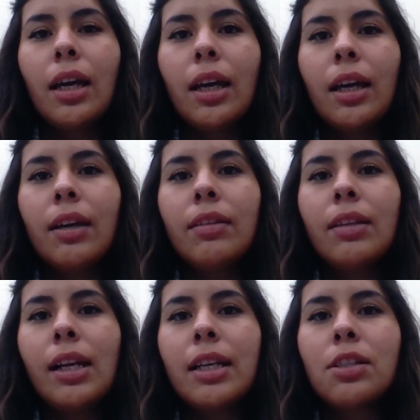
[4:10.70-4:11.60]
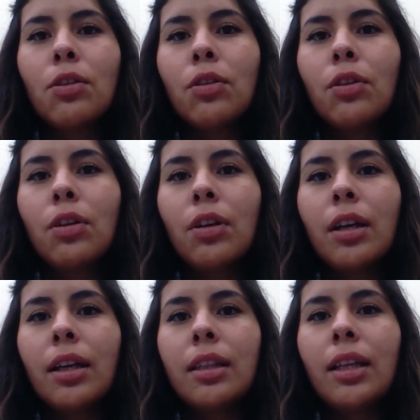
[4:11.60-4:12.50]
and the lesson
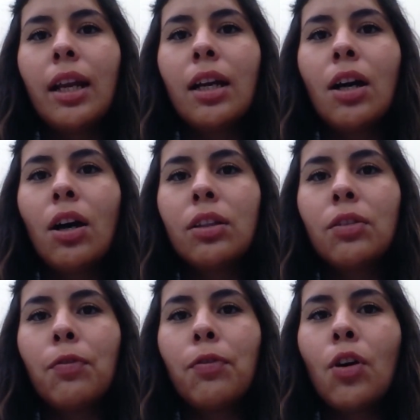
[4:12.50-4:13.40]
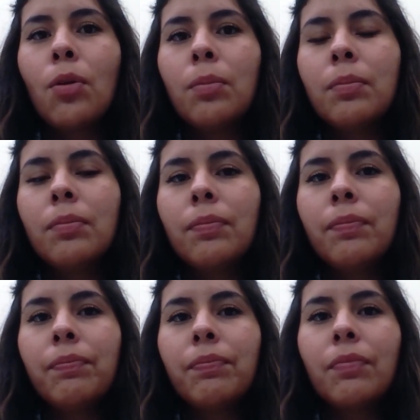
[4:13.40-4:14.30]
that I got from
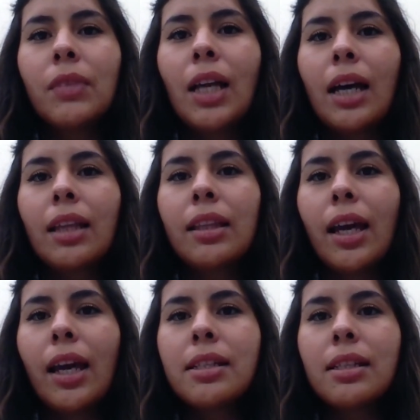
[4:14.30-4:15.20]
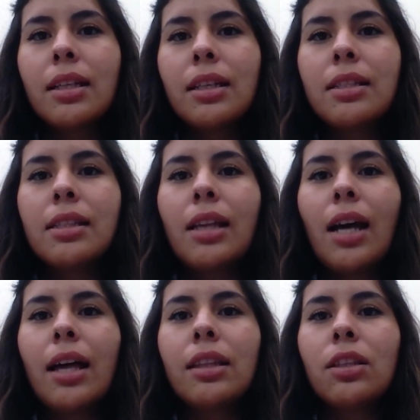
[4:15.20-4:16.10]
that case is
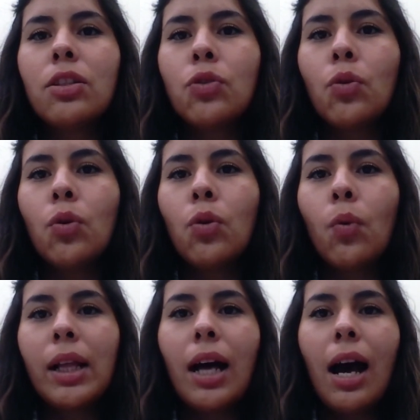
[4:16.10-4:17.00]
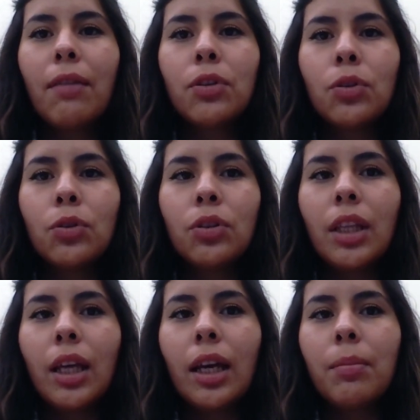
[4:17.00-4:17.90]
that you will have
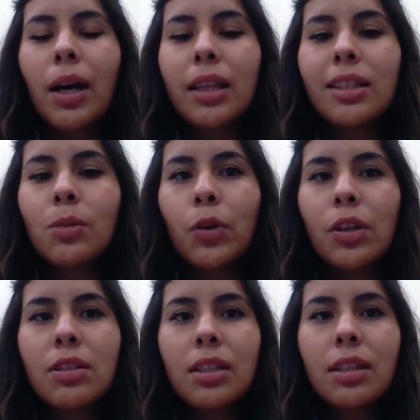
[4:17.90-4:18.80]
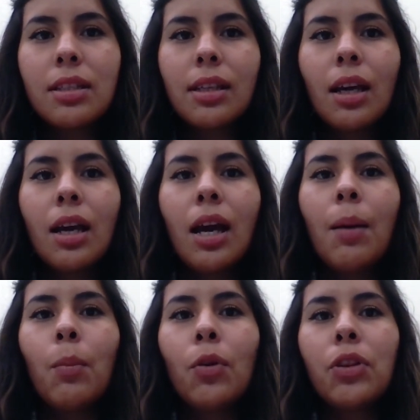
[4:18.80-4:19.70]
good and bad experiences,
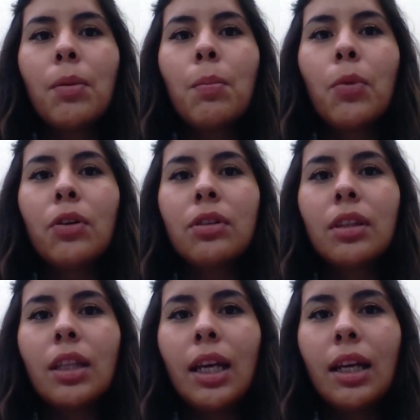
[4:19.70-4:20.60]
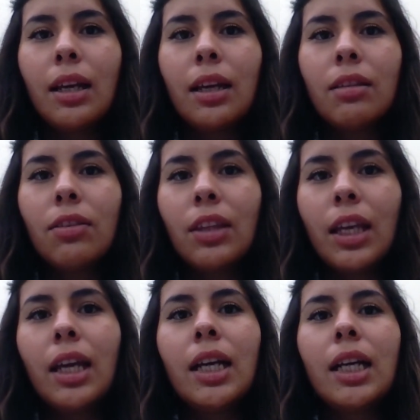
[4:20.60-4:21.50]
but the important
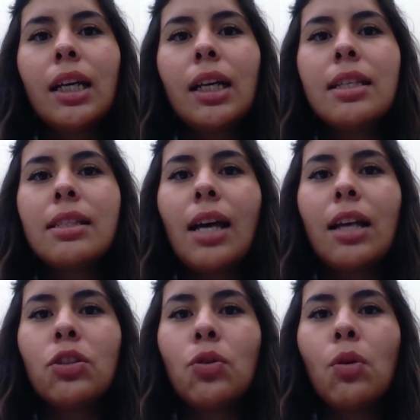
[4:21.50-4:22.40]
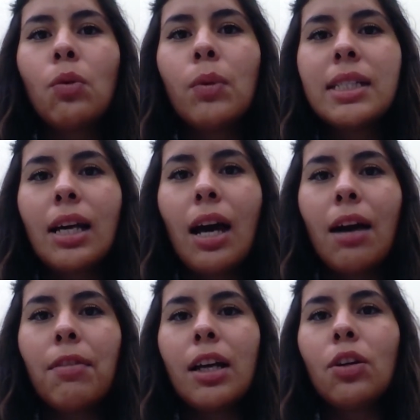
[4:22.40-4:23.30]
thing is that you always
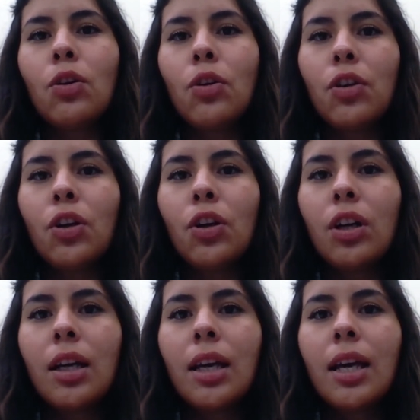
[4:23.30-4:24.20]
have another